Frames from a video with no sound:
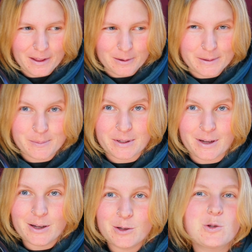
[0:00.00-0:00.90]
there's
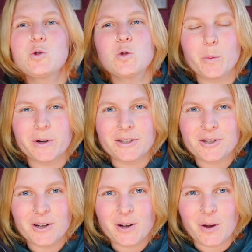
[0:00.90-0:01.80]
been so
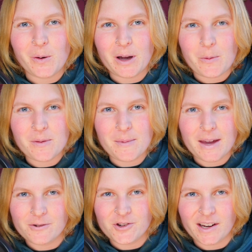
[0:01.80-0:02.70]
much going on with me
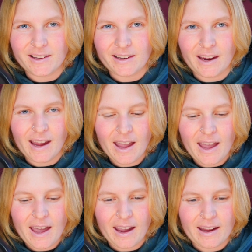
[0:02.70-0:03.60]
energetically,
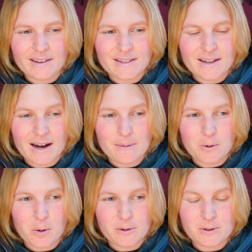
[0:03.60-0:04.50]
and
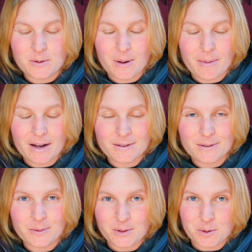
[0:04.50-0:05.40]
I'm going to do my
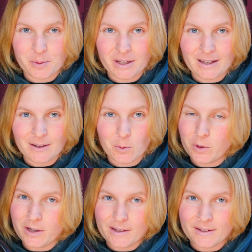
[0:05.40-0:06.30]
best to explain
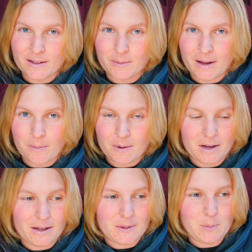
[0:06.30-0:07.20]
what it is that's been
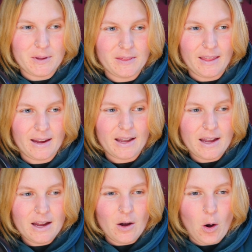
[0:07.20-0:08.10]
happening. It's been like
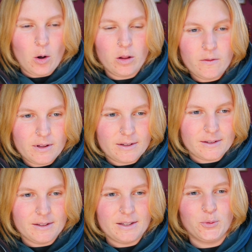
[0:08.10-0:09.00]
all of these
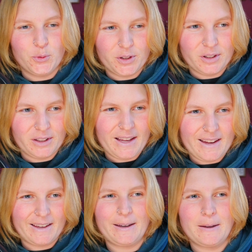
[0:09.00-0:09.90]
different
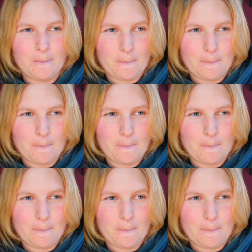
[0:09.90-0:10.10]
like